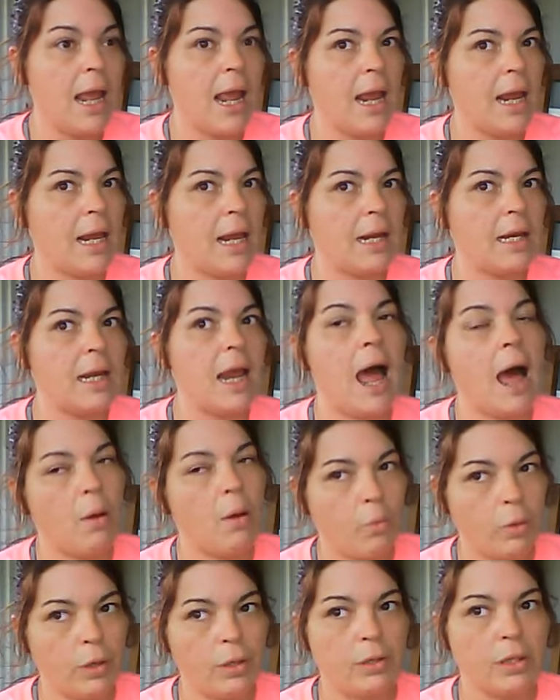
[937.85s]
And I
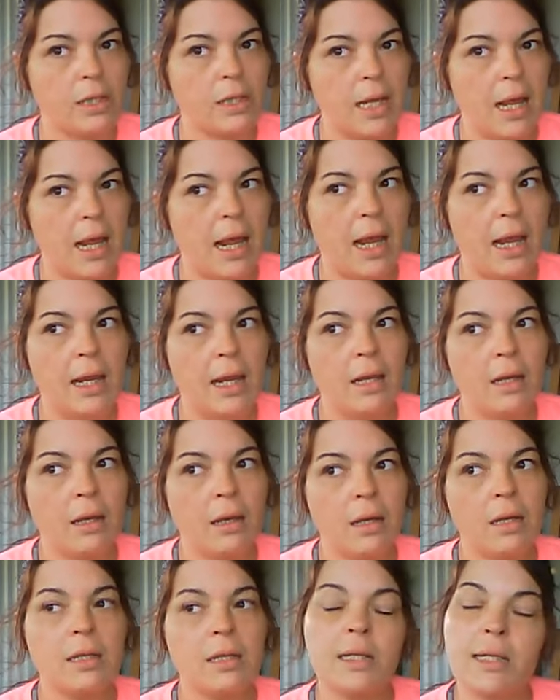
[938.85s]
will say,
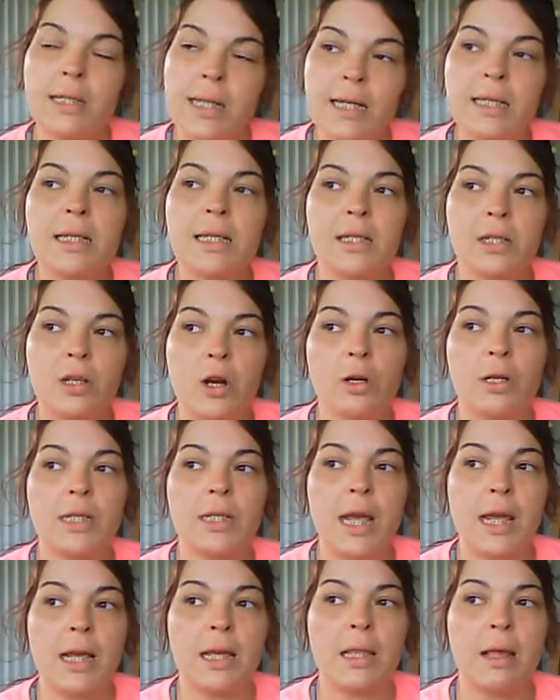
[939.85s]
since I started
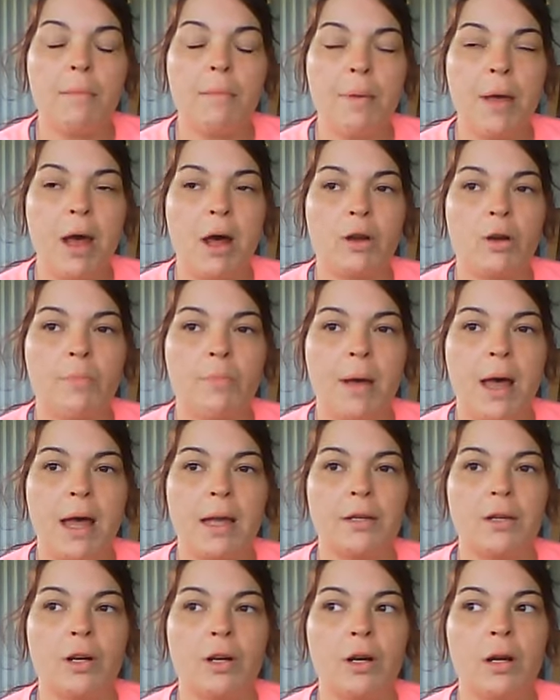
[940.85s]
taking that powder
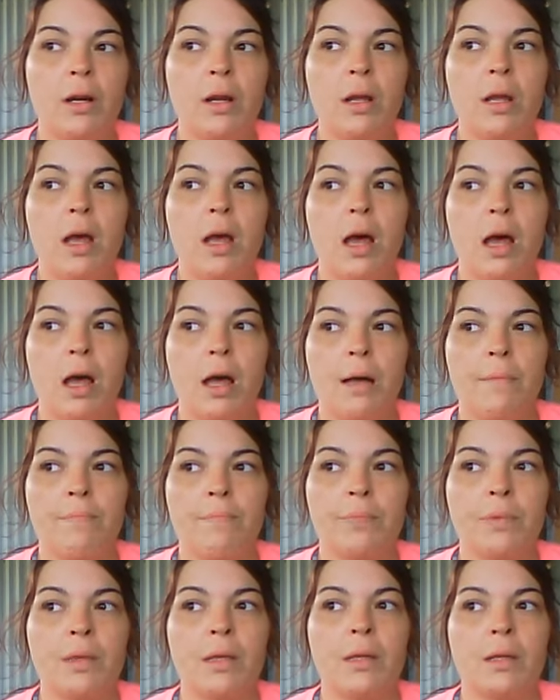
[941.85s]
binder, um,
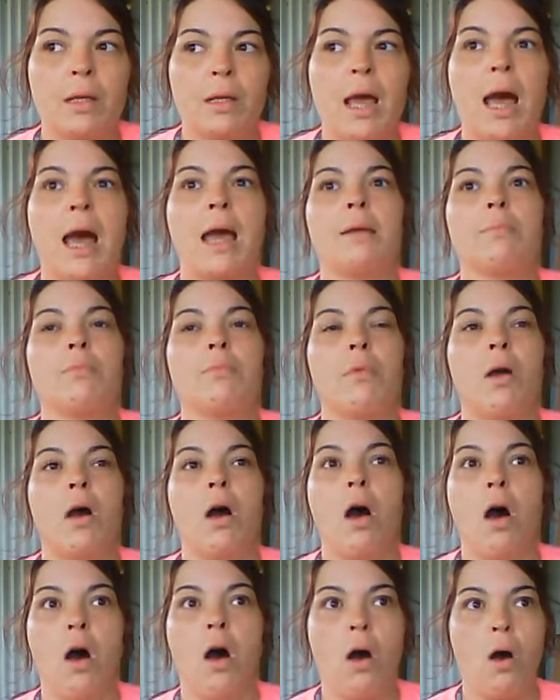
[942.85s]
I'm
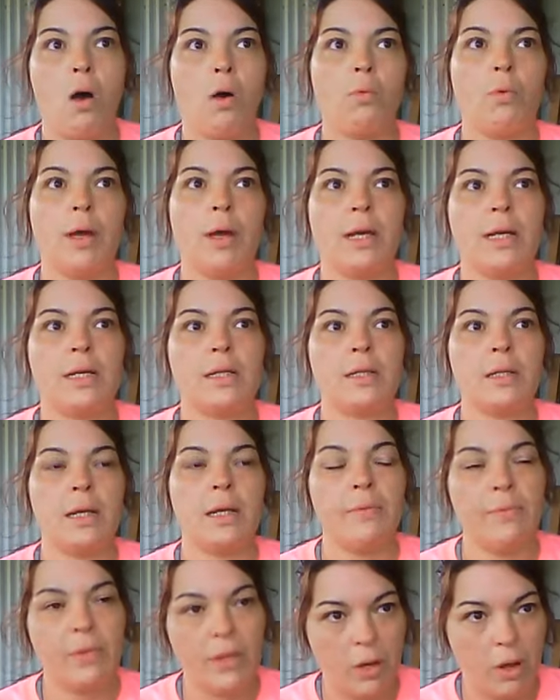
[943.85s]
always,
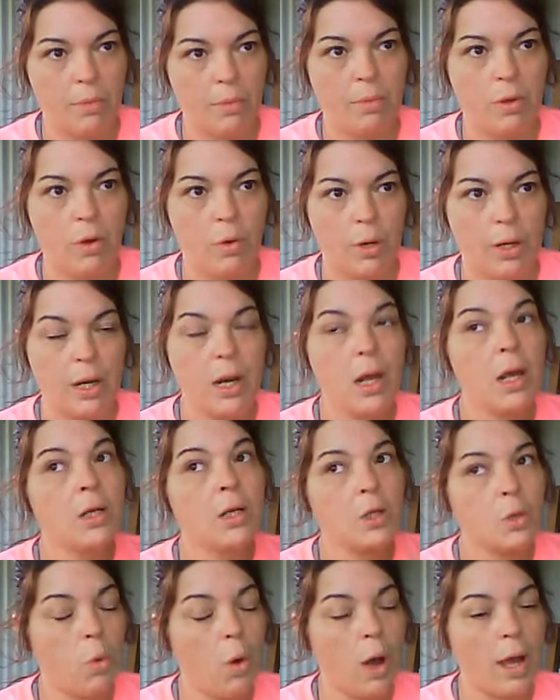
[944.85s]
even though I'm going
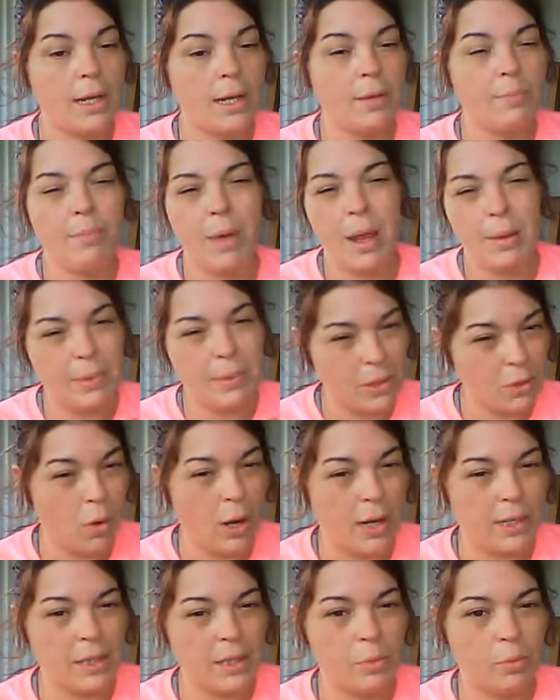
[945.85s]
twice, maybe
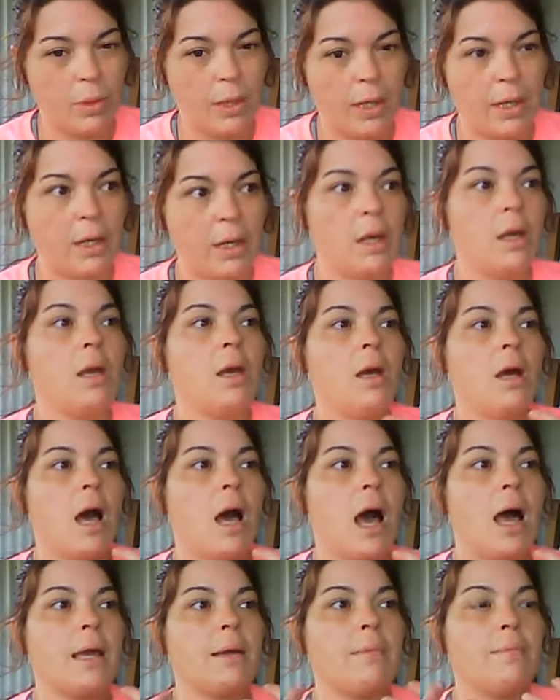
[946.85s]
twice a week,
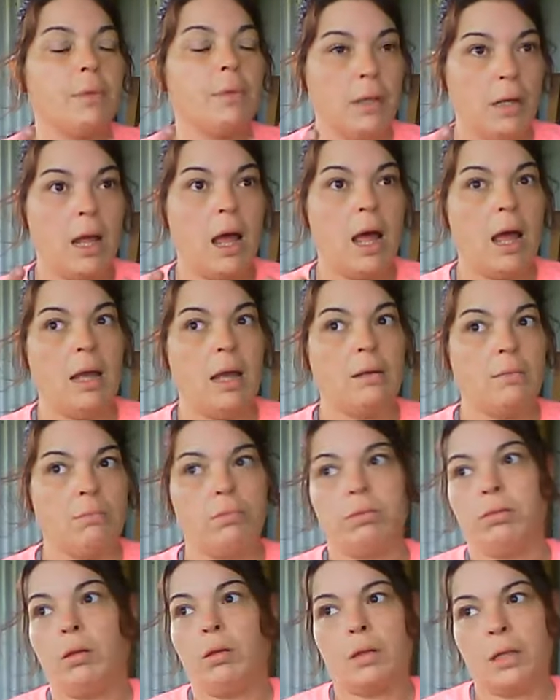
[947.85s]
I am,
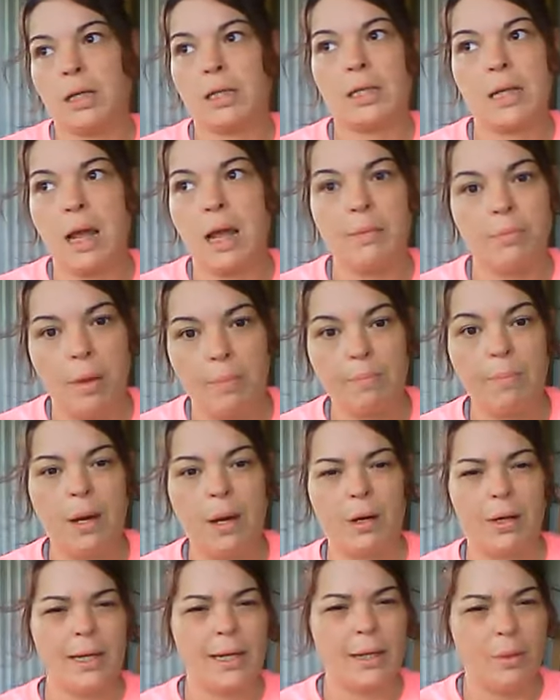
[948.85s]
because I, I, I
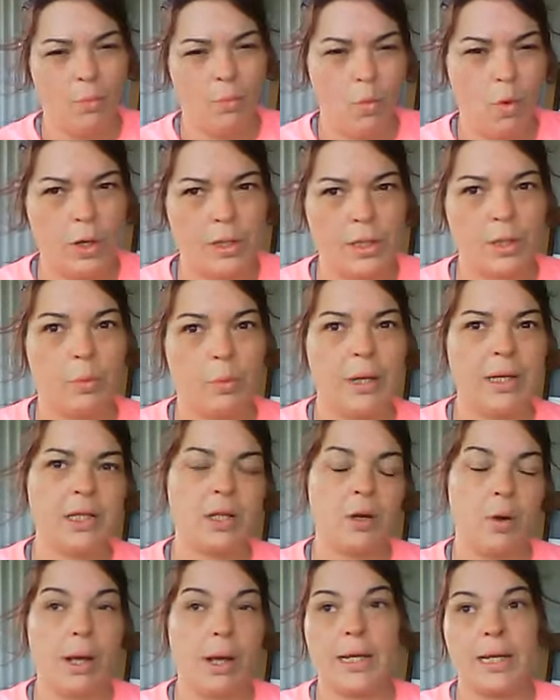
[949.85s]
barely eat once a week,
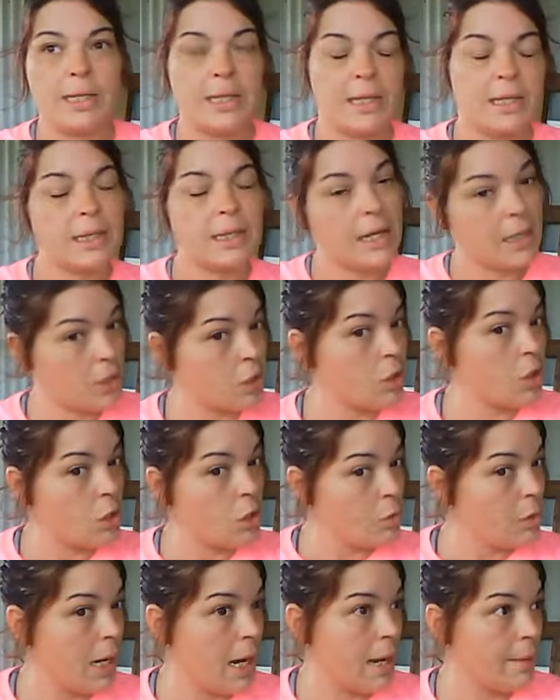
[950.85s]
so I guess it takes
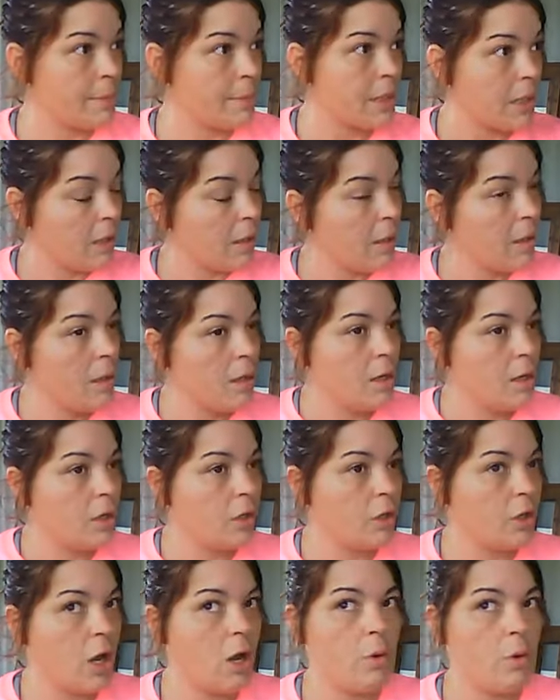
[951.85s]
two times to
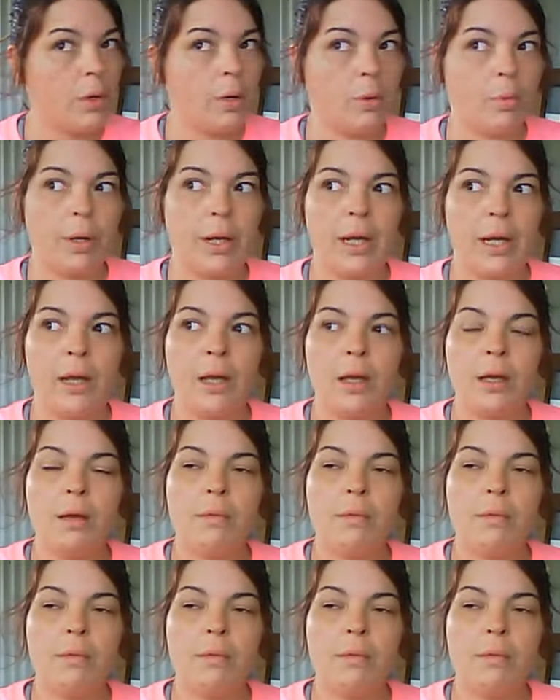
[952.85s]
go in a week.